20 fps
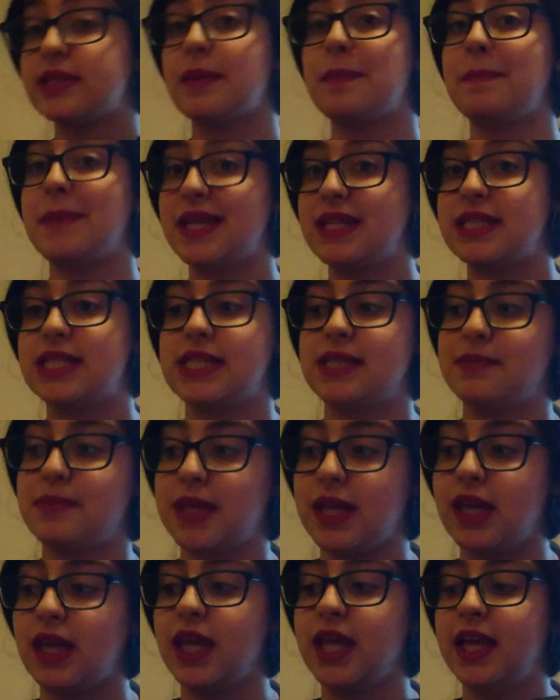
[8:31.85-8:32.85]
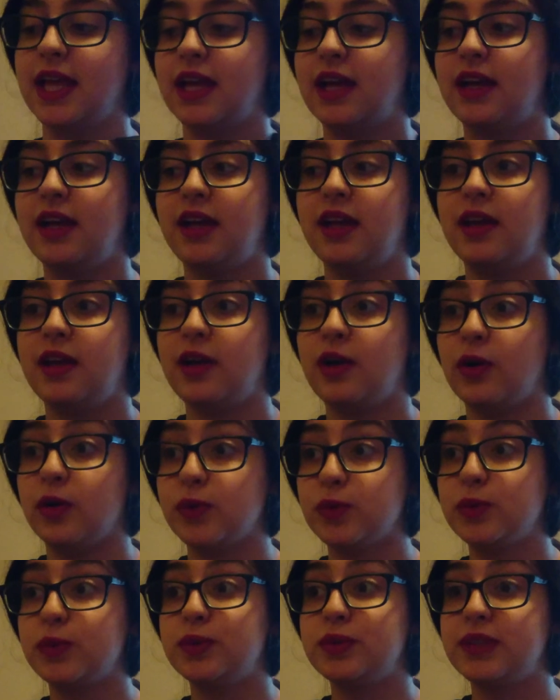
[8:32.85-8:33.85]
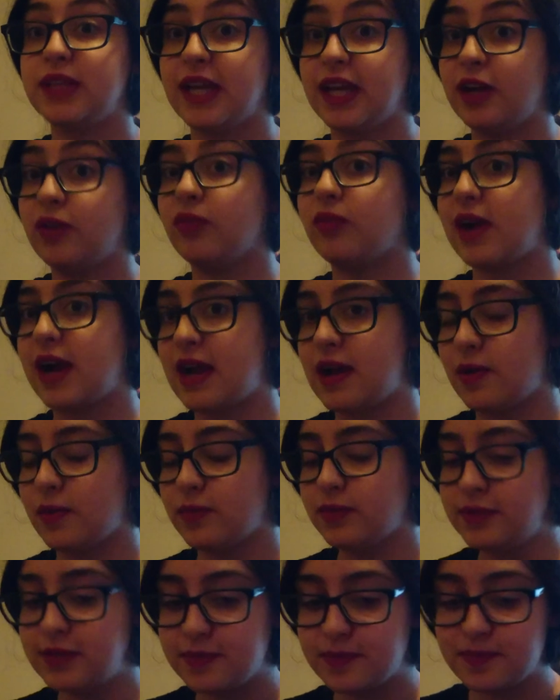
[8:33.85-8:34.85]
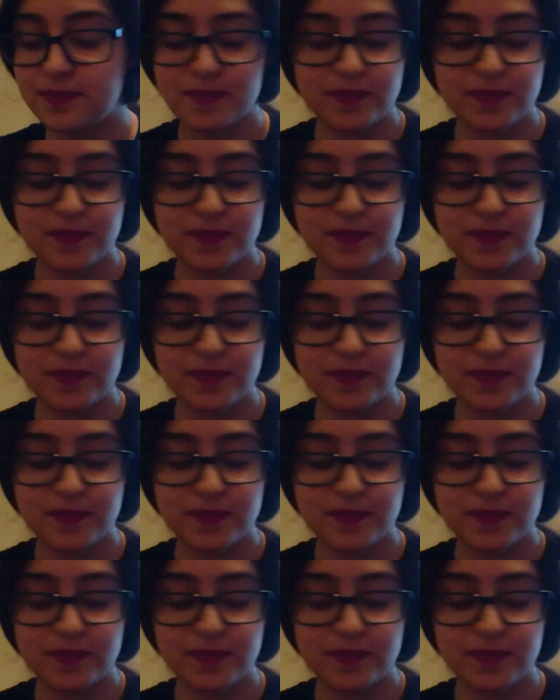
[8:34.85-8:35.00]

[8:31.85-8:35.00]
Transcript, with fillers: are meant to be all year round.